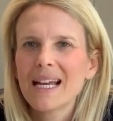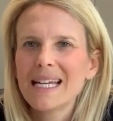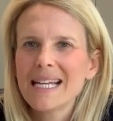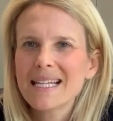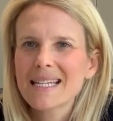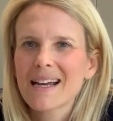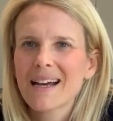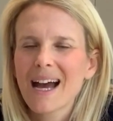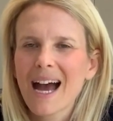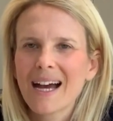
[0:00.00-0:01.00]

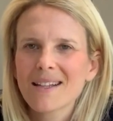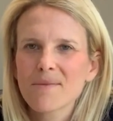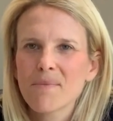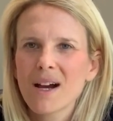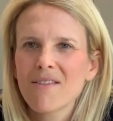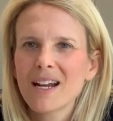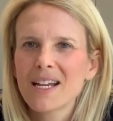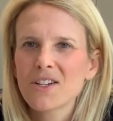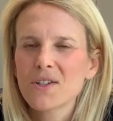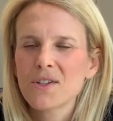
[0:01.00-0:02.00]

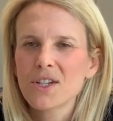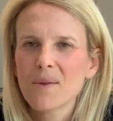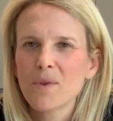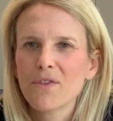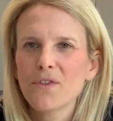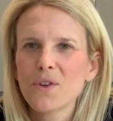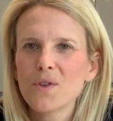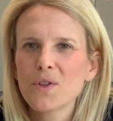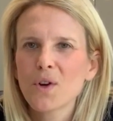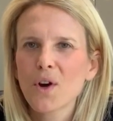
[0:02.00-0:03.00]

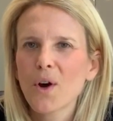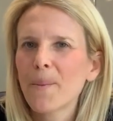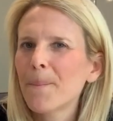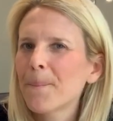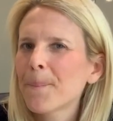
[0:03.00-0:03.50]
lisa@myrelationshipwithfood.com.